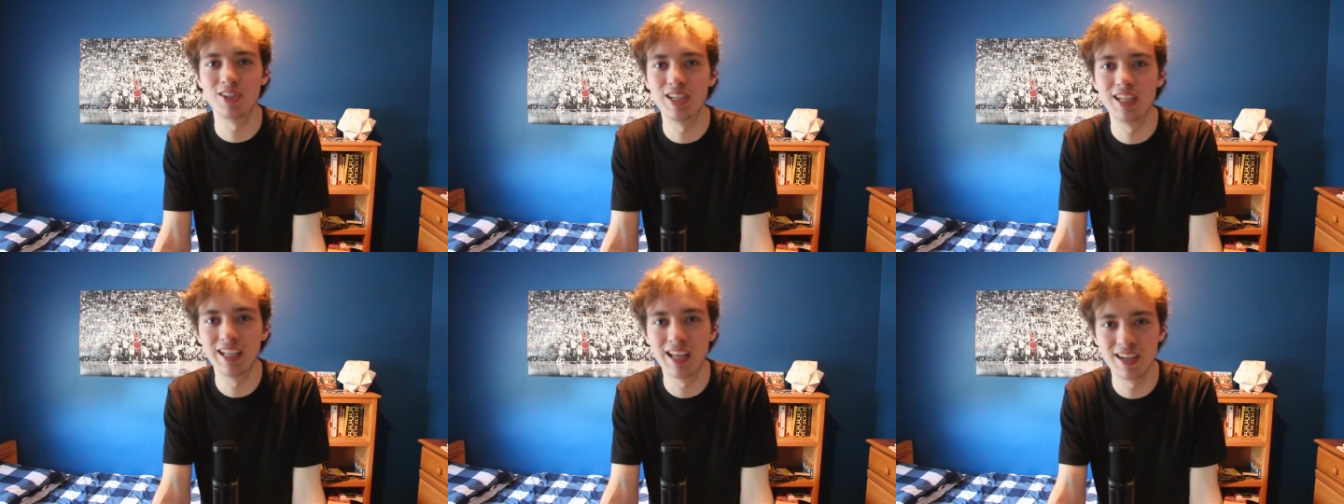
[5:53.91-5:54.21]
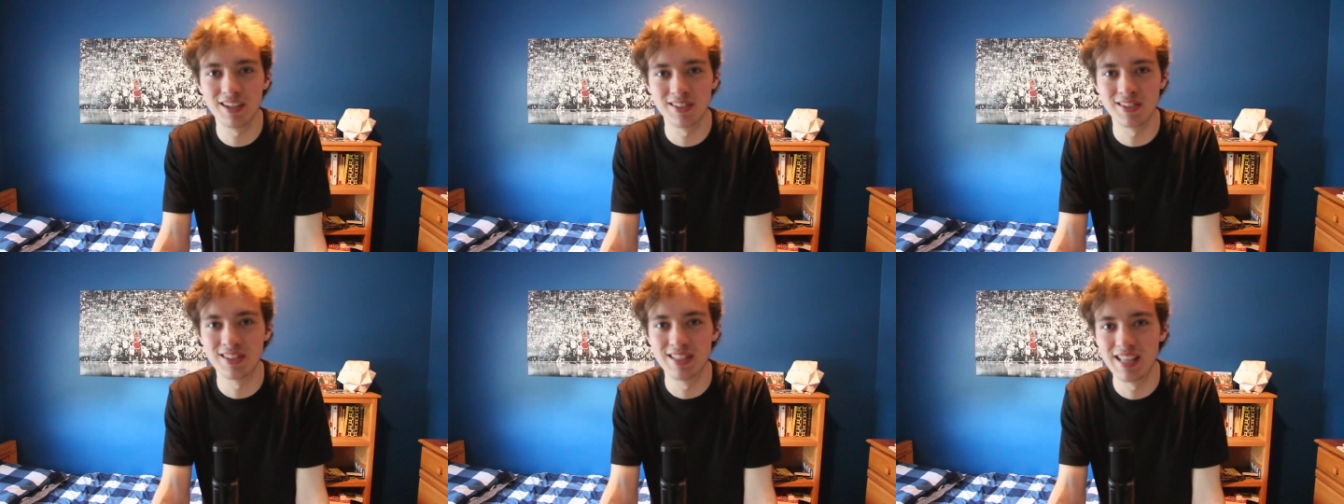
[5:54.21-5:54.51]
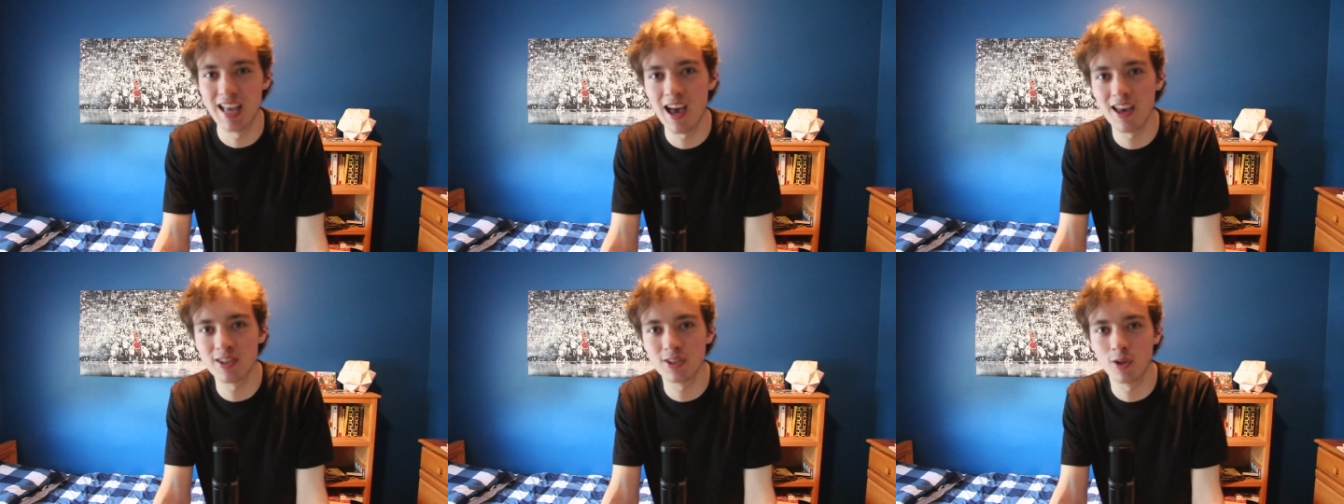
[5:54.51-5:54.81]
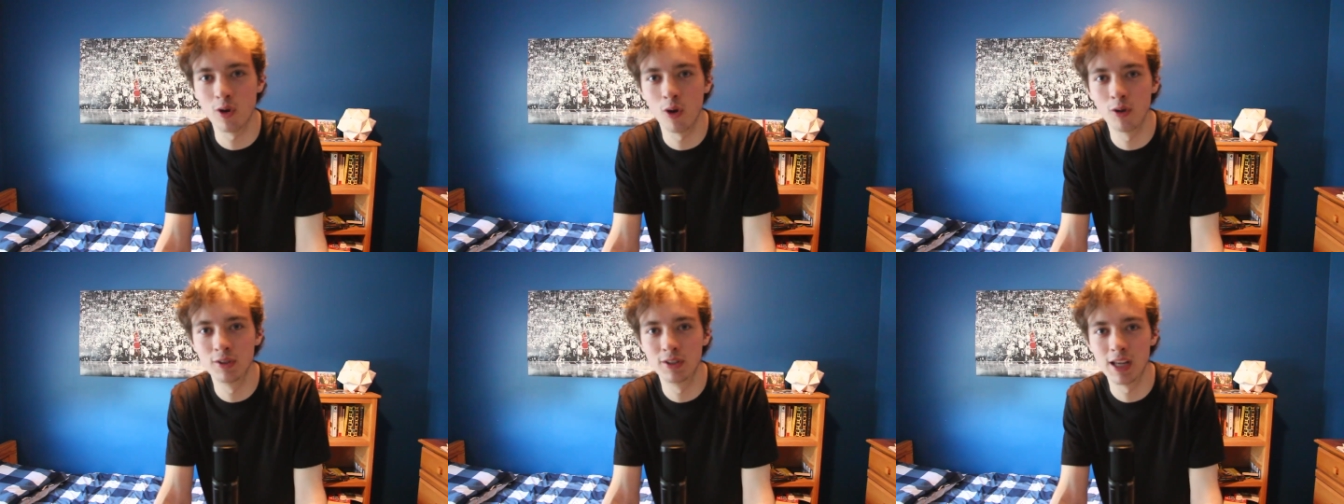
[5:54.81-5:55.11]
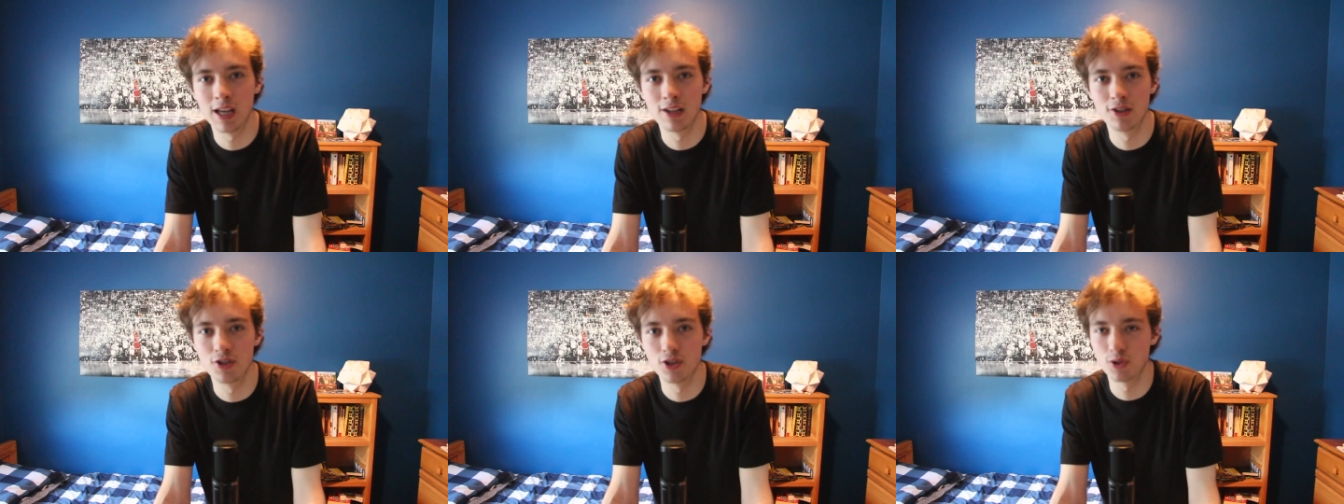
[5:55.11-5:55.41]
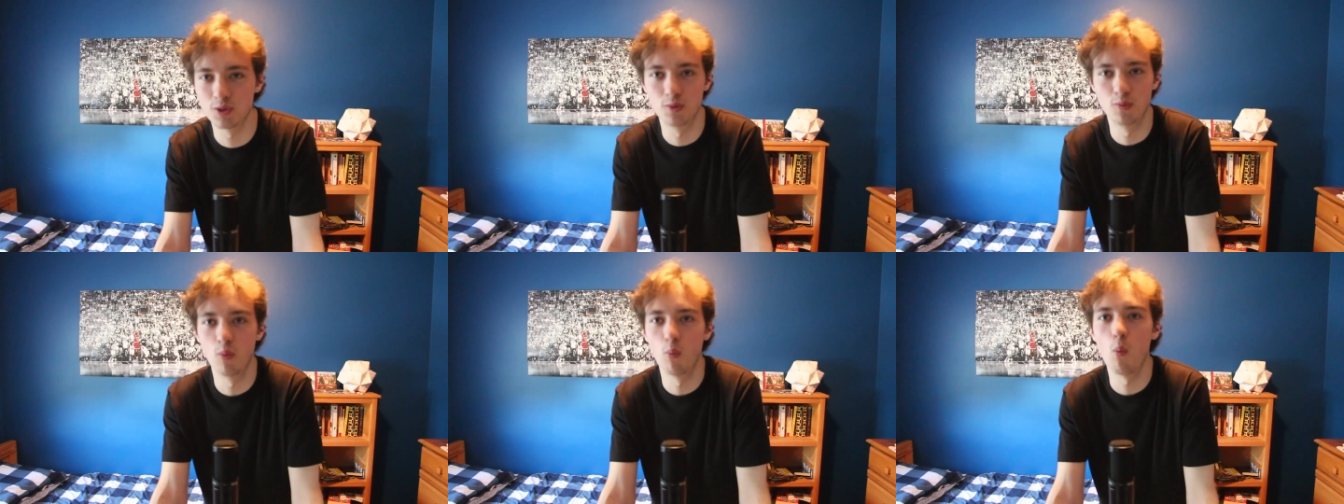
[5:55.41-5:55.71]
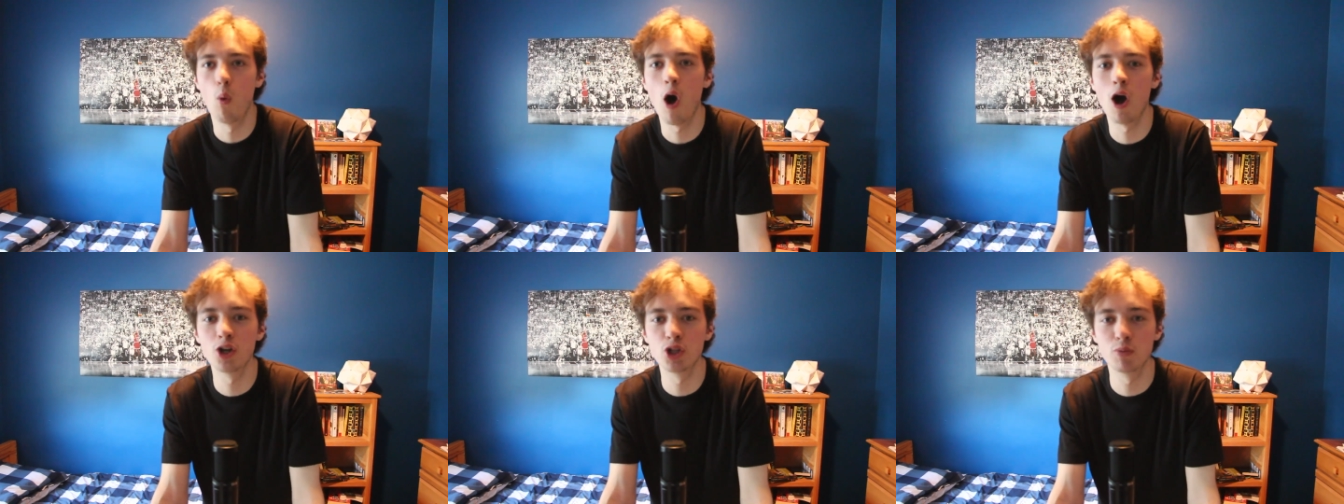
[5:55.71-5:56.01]
sitting at his desk all day just
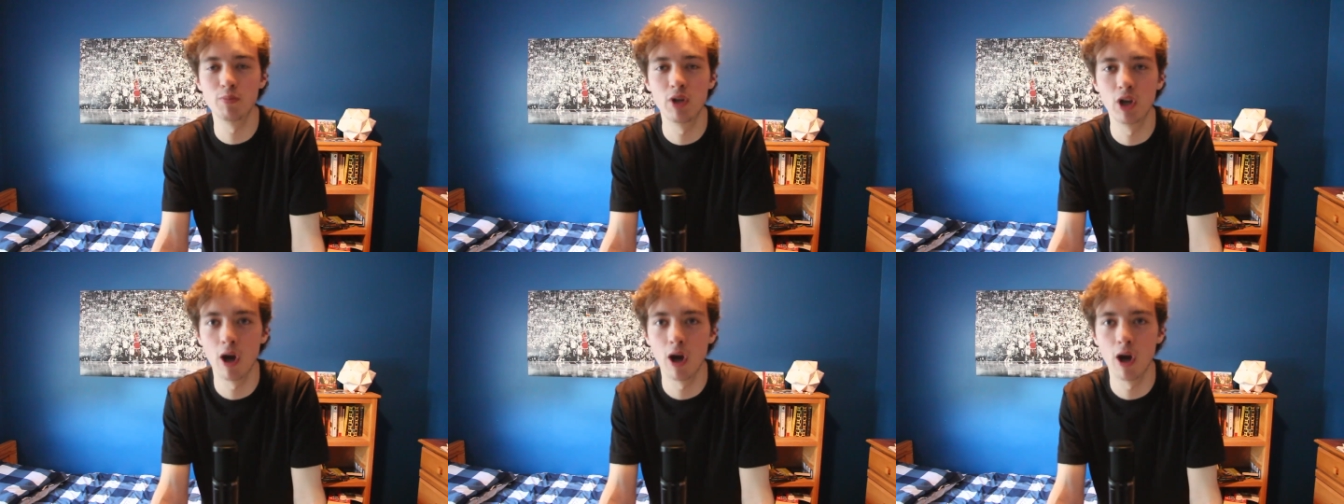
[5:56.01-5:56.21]
watching